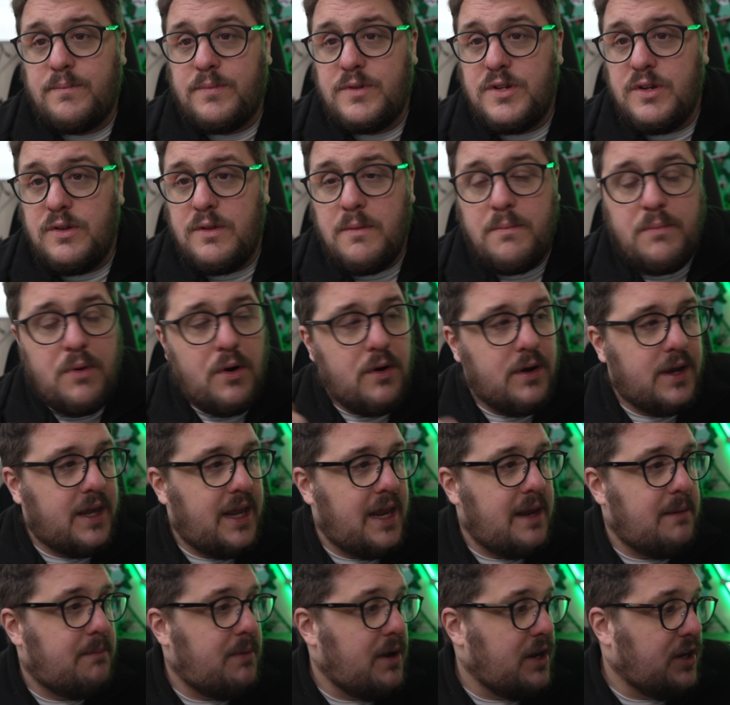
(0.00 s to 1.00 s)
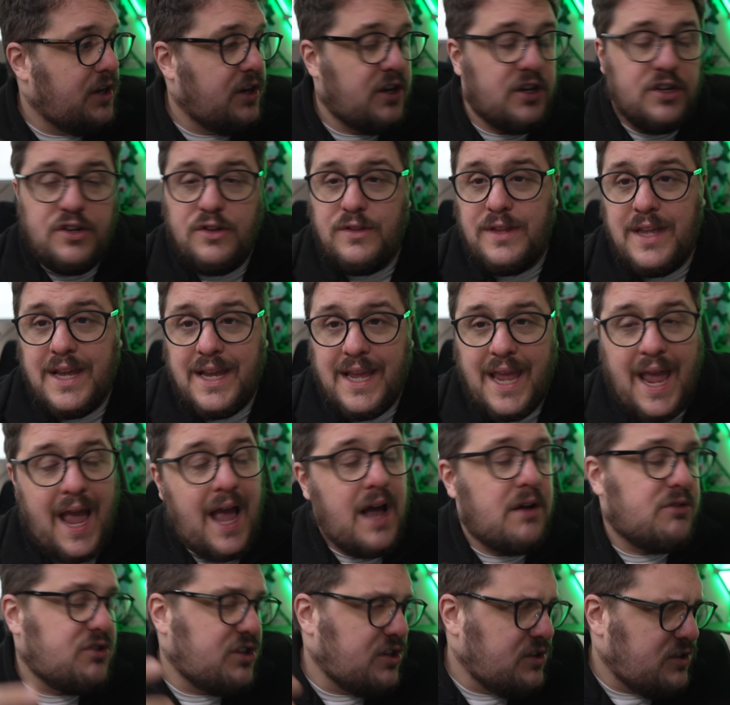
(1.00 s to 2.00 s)
do the bookkeeping, you can do the
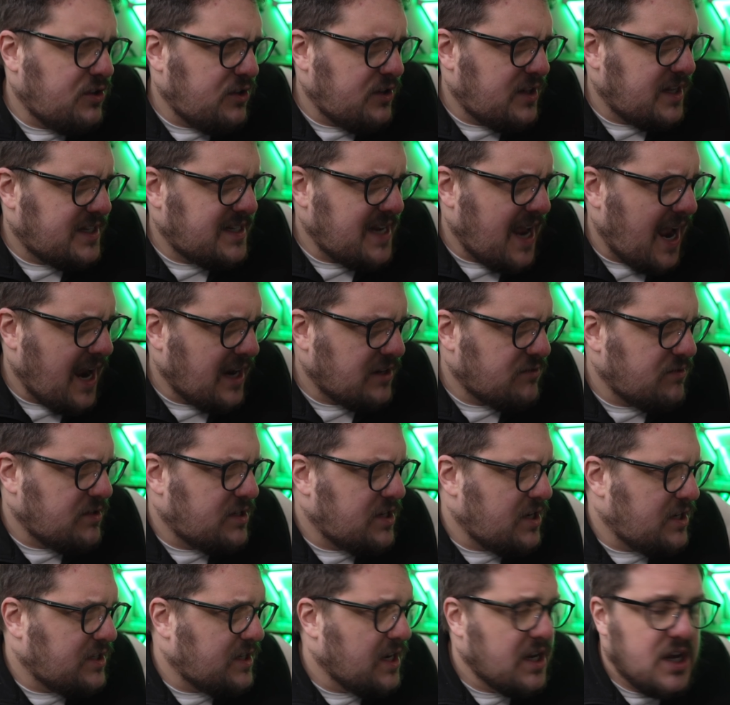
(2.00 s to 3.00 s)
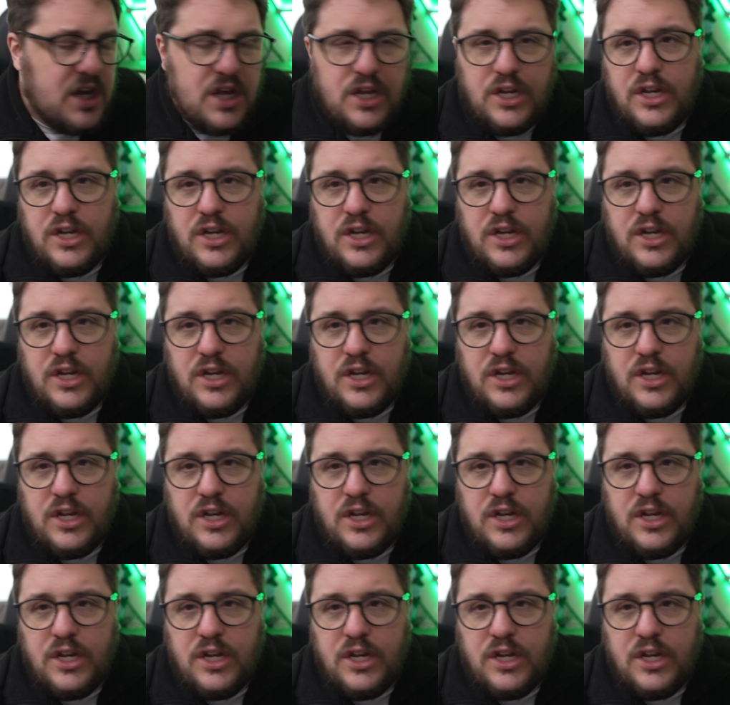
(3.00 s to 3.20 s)
account, you can do the tax returns,